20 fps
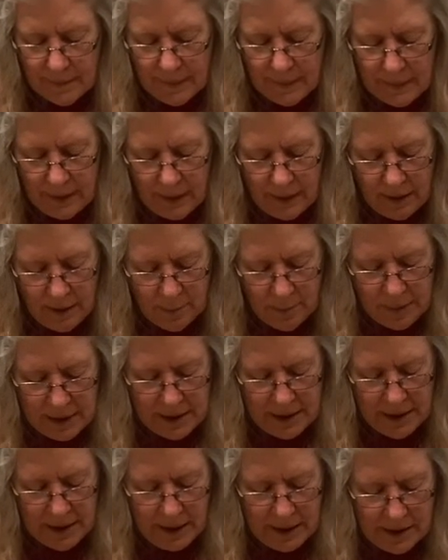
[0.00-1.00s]
It'd be
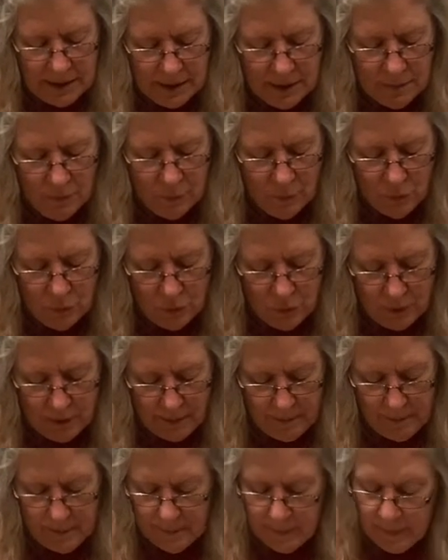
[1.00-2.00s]
nice and
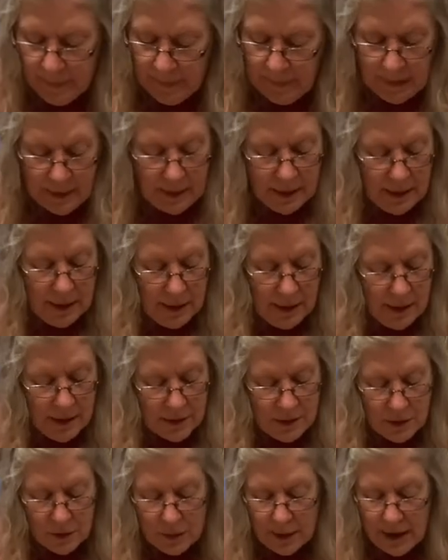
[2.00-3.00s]
warm. And
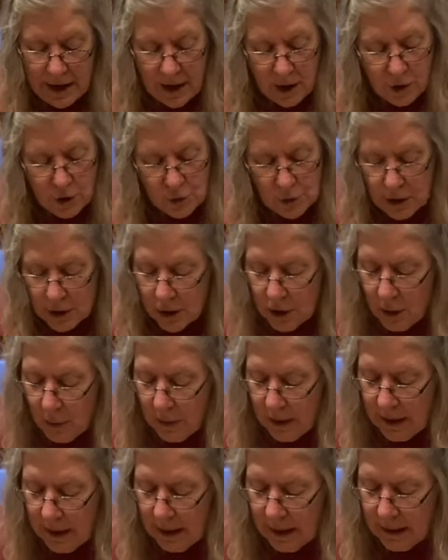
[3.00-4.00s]
so now you can go
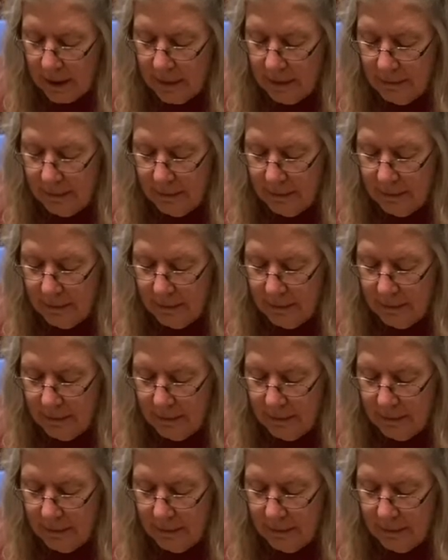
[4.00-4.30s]
ahead,